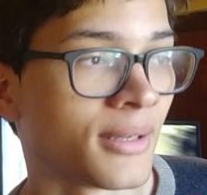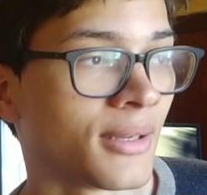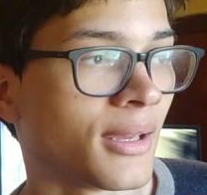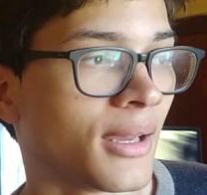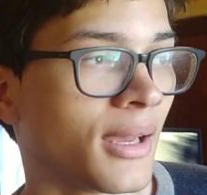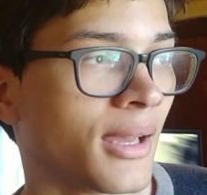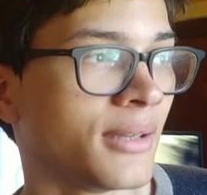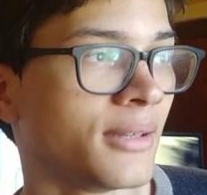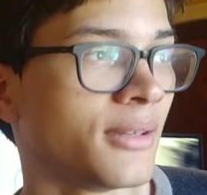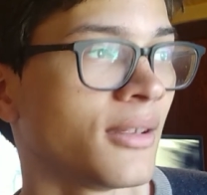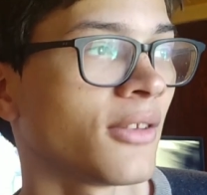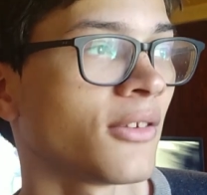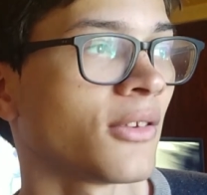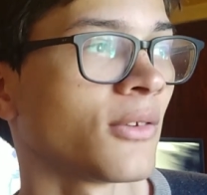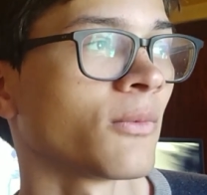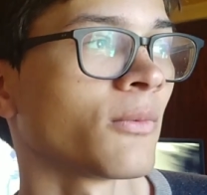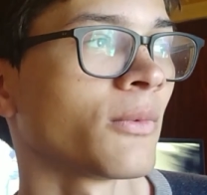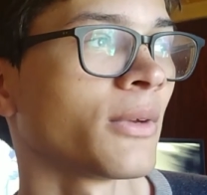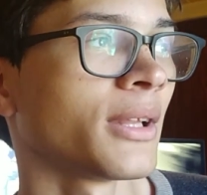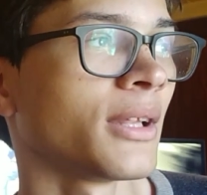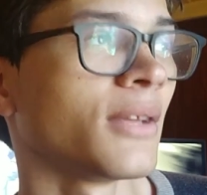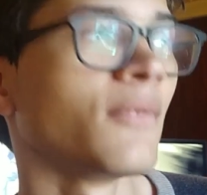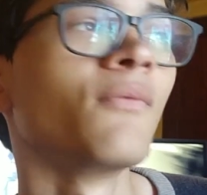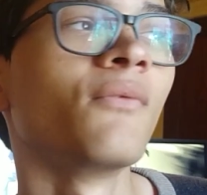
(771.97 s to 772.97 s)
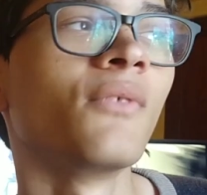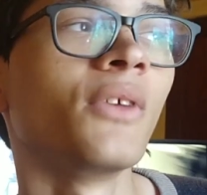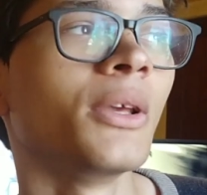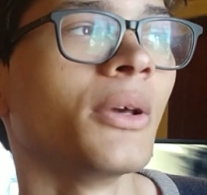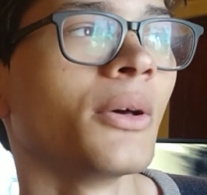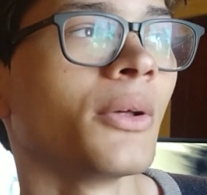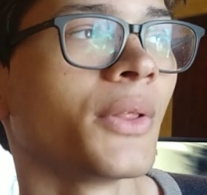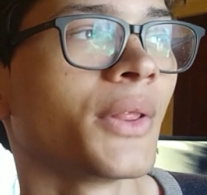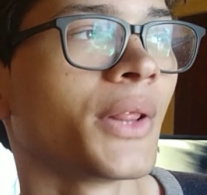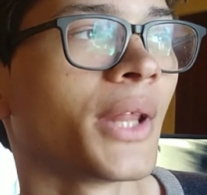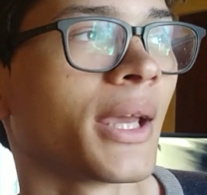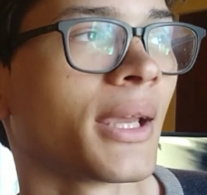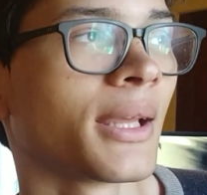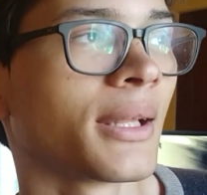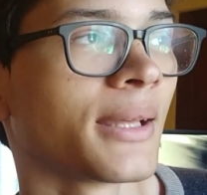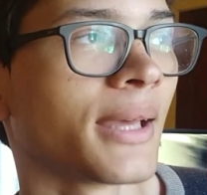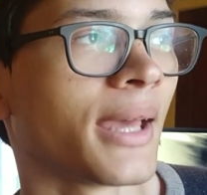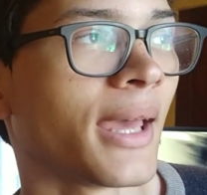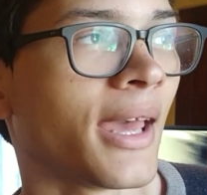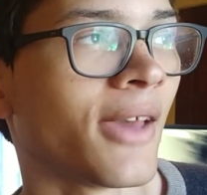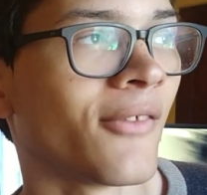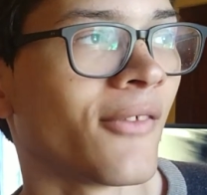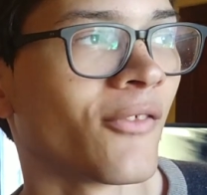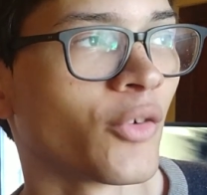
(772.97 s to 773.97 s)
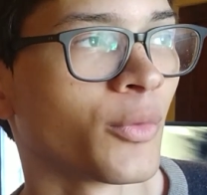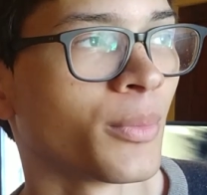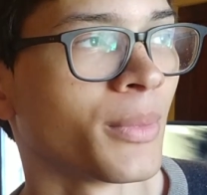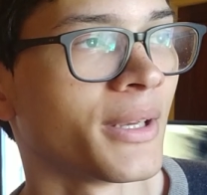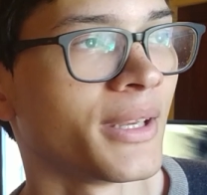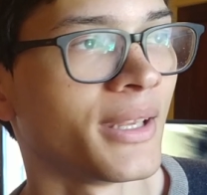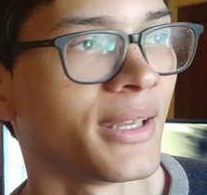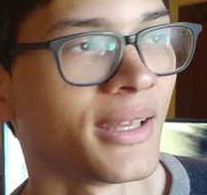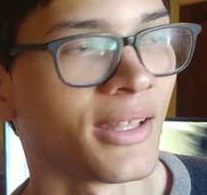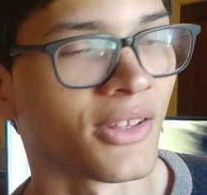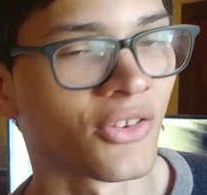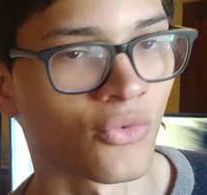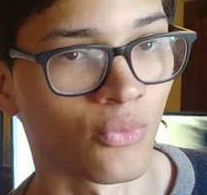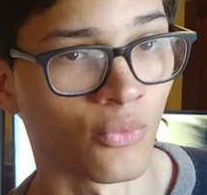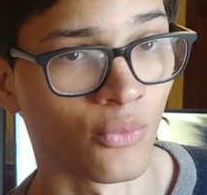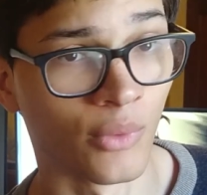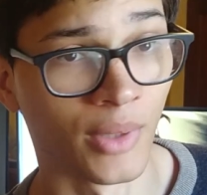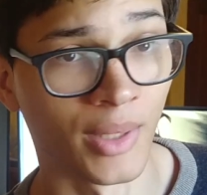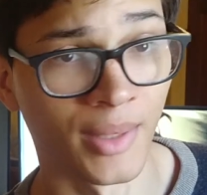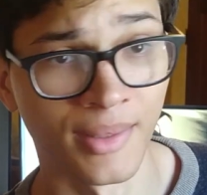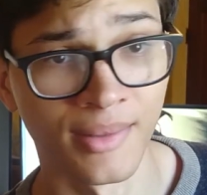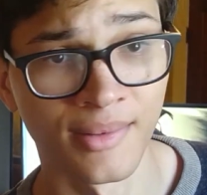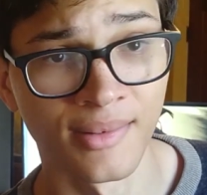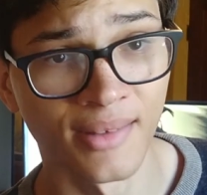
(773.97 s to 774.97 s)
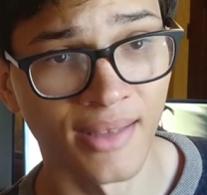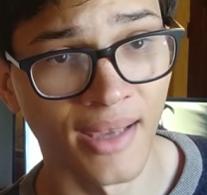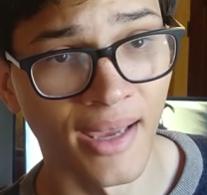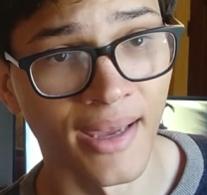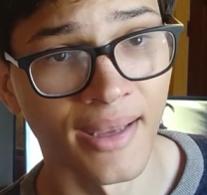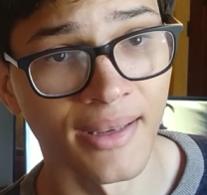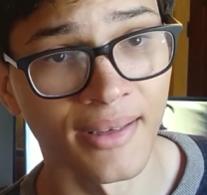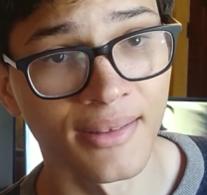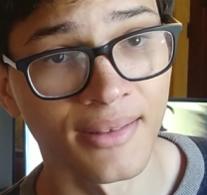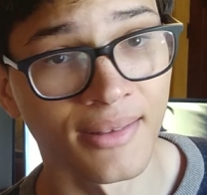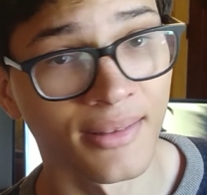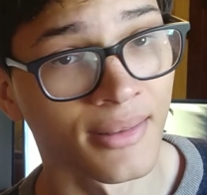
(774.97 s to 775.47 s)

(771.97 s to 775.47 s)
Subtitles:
It doesn't really feel like everybody gets reset,